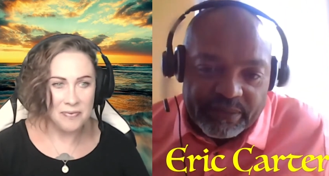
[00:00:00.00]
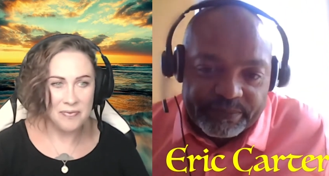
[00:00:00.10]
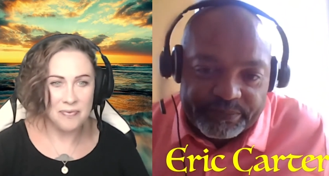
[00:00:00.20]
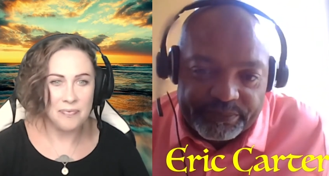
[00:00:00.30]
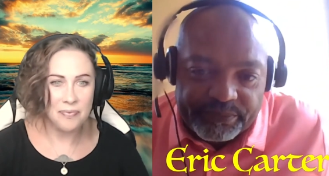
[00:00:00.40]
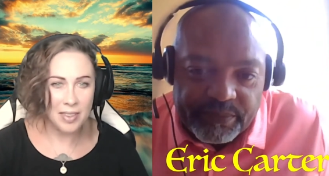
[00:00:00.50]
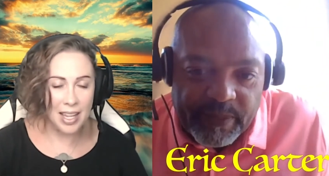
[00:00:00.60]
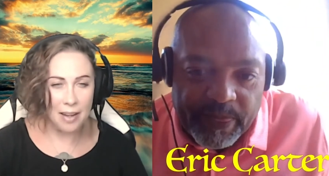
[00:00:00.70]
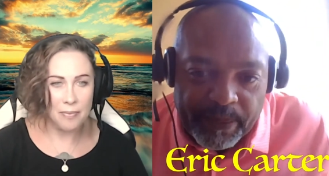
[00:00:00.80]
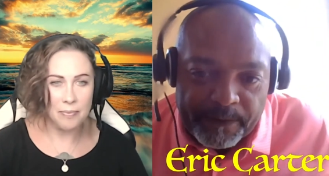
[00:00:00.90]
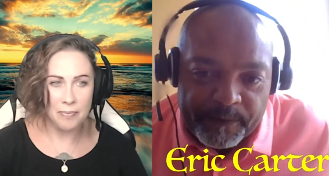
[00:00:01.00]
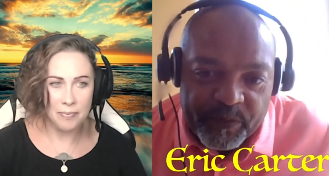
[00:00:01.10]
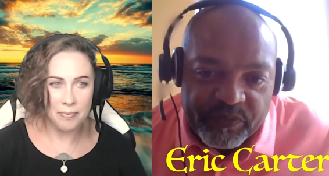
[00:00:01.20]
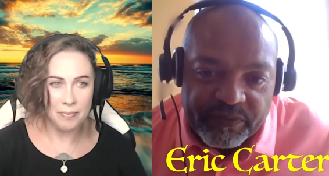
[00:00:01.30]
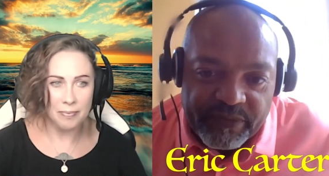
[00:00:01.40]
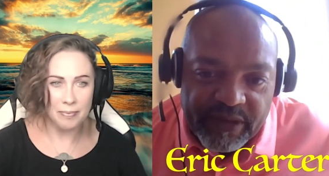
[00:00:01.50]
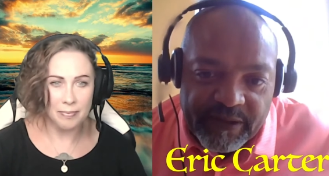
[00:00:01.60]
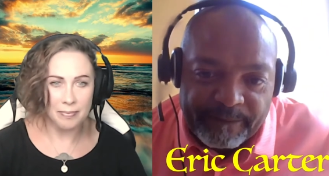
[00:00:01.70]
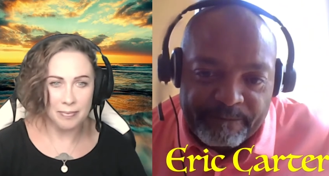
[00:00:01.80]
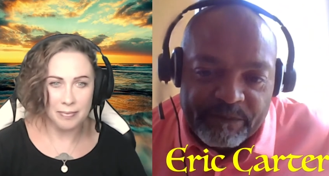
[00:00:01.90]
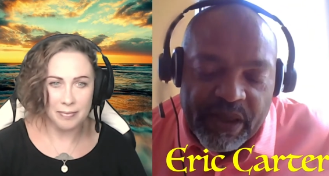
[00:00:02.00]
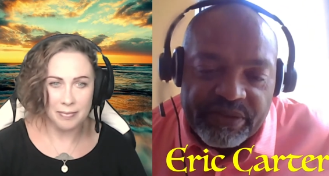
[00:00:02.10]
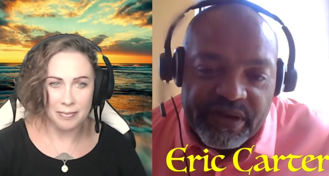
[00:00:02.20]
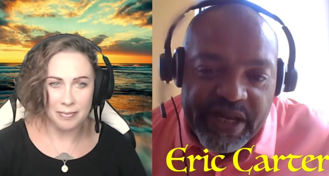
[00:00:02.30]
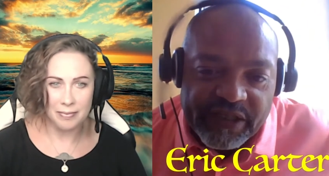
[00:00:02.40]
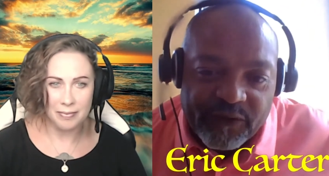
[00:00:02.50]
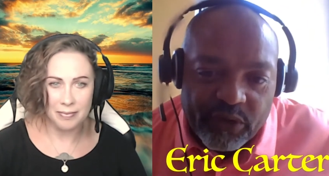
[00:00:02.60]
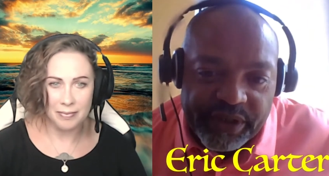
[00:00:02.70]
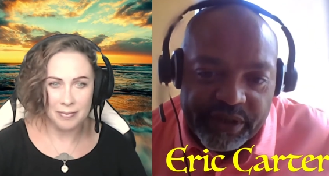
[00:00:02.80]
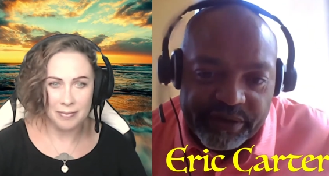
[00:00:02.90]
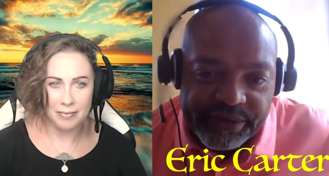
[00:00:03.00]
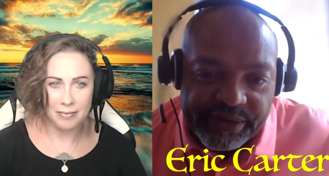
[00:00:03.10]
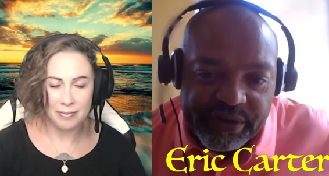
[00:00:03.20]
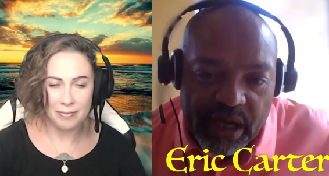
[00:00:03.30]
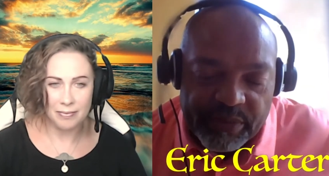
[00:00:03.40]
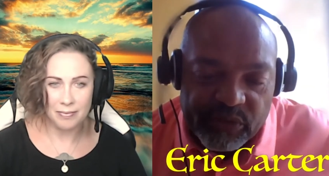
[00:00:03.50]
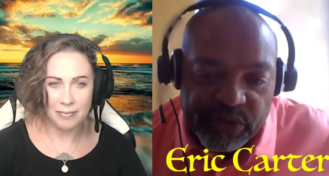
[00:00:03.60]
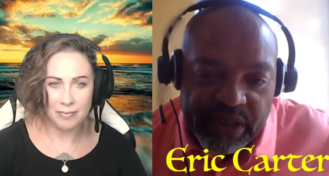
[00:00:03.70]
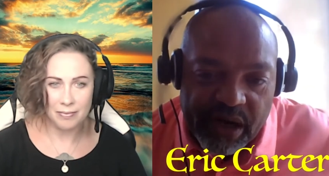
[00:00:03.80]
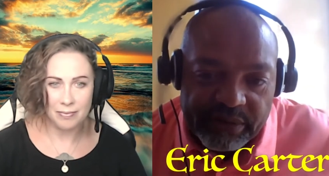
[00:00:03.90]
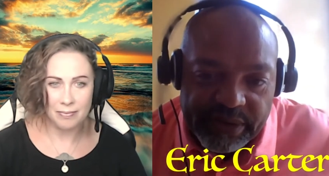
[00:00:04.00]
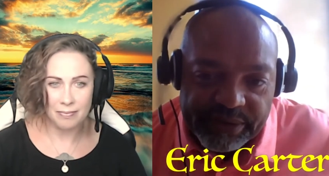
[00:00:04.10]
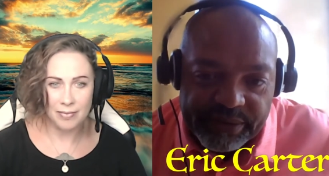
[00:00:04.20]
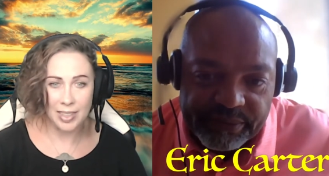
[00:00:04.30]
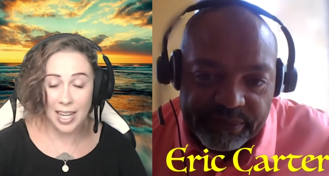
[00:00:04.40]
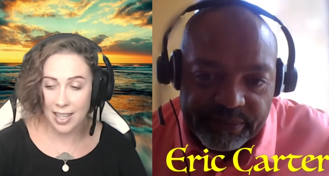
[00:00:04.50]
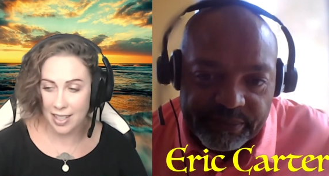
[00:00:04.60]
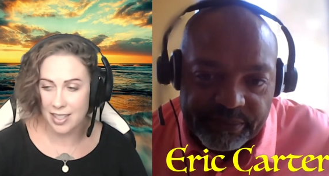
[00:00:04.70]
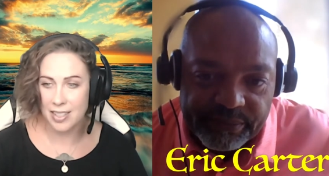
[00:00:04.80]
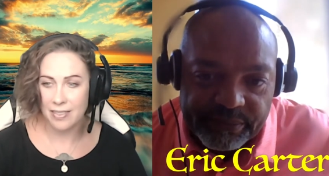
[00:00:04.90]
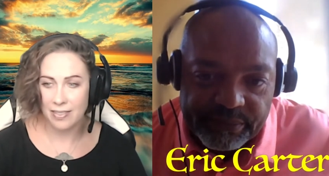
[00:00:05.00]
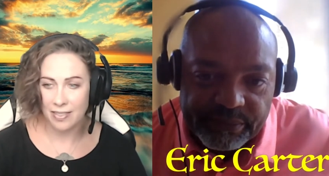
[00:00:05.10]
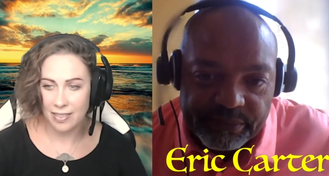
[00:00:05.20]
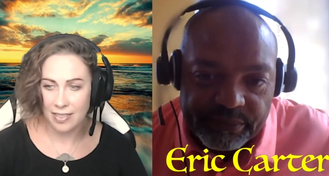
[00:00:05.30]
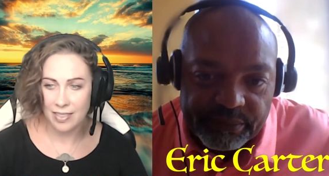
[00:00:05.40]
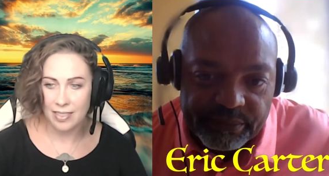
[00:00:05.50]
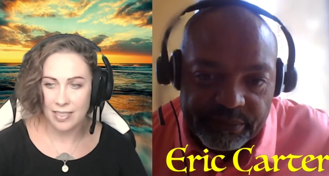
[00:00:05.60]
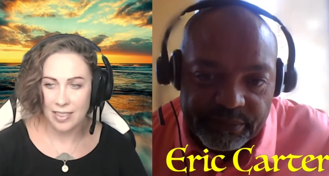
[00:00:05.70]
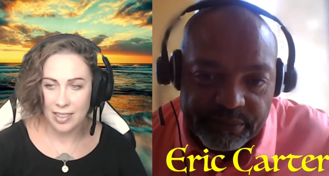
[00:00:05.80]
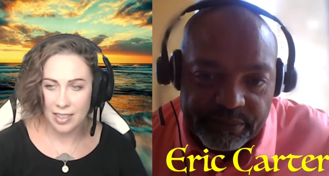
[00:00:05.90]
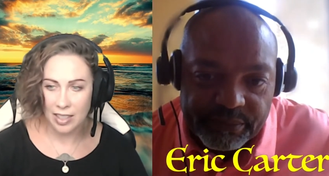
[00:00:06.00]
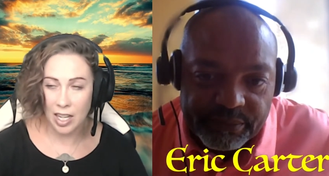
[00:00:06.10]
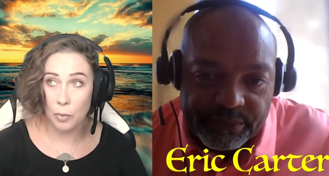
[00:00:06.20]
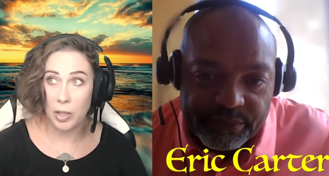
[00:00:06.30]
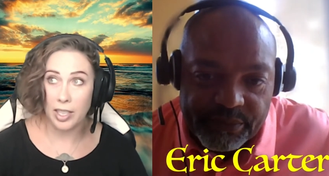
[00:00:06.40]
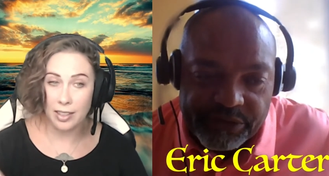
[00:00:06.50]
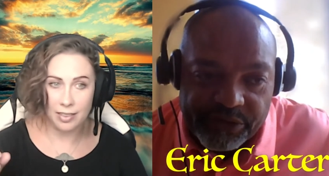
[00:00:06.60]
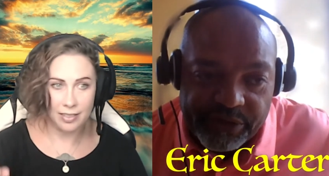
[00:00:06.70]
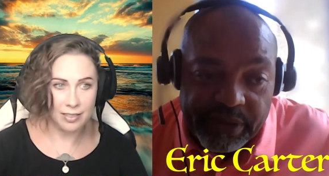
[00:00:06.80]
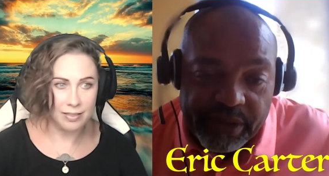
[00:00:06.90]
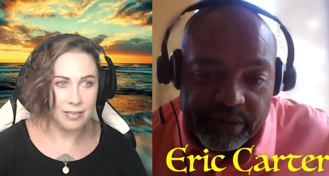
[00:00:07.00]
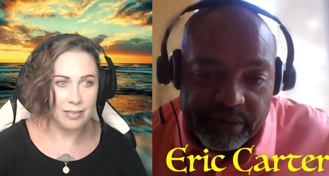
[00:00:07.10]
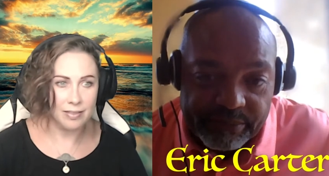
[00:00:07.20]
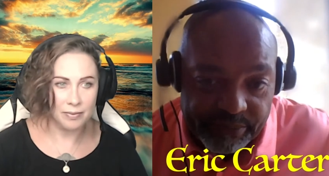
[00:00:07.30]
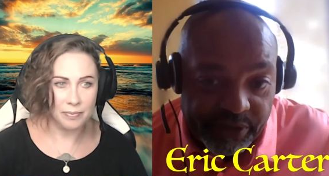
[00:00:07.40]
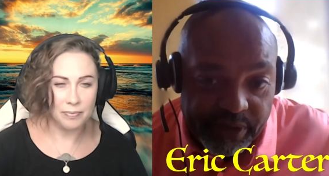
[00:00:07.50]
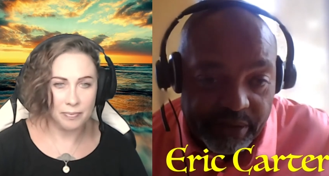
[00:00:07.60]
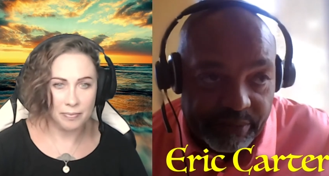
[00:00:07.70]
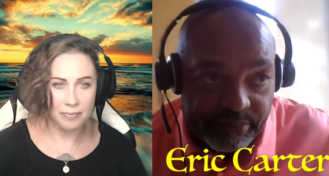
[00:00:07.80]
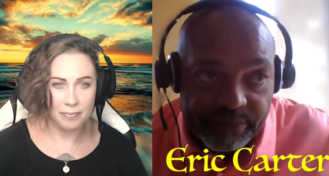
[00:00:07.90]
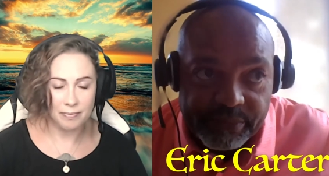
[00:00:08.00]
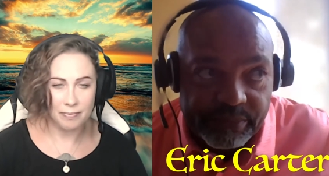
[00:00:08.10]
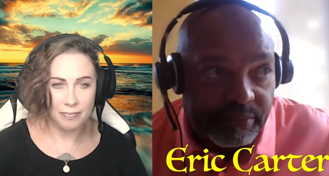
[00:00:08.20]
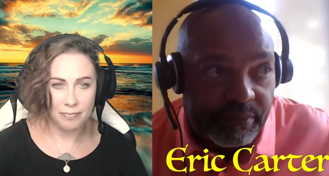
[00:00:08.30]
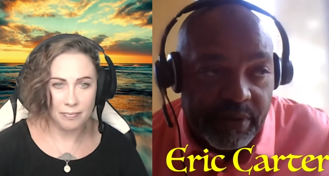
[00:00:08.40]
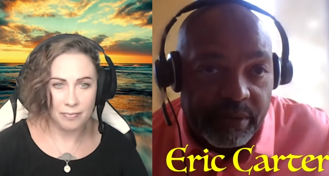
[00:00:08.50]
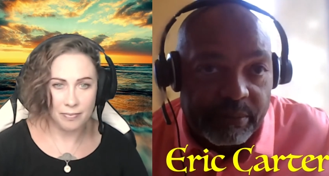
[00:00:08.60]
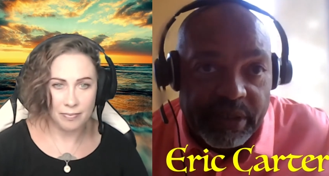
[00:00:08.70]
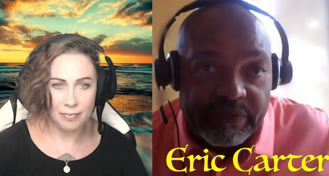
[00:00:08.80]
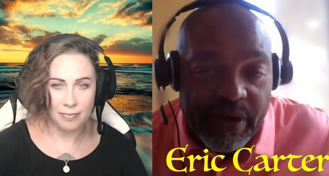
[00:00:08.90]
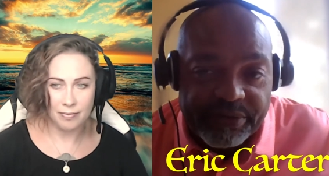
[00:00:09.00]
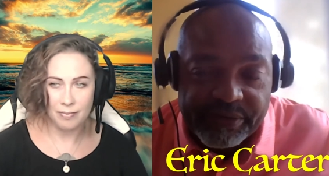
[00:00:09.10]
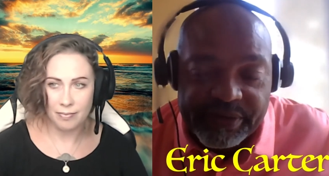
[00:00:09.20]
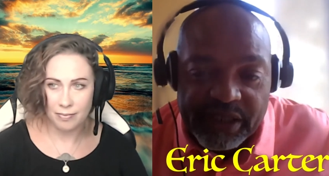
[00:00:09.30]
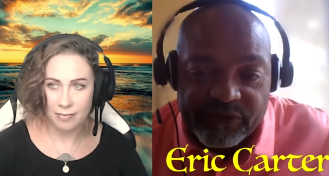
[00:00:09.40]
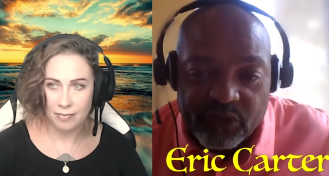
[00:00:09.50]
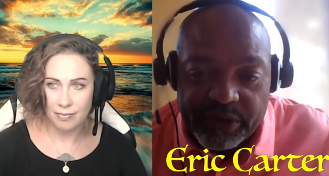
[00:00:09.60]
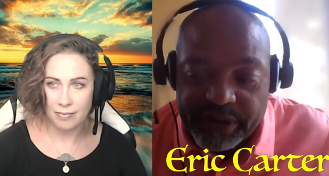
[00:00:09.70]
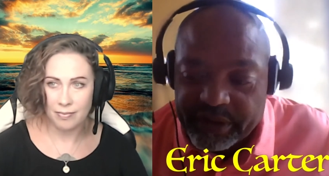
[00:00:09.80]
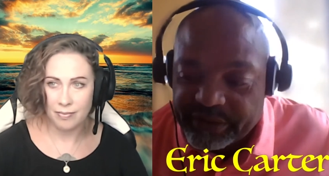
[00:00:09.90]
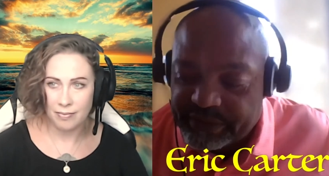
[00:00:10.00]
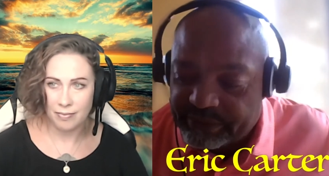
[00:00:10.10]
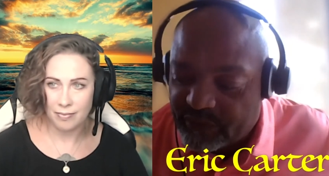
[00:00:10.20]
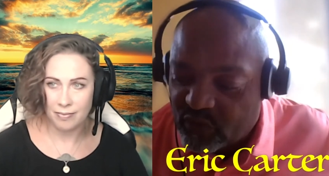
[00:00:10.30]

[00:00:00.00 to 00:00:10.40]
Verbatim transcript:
Speaker 1: You know what? Yeah. The next four years is coming regardless.
Speaker 2: Yeah, it is. God willing.
Speaker 1: So you can either you can either live out those next four years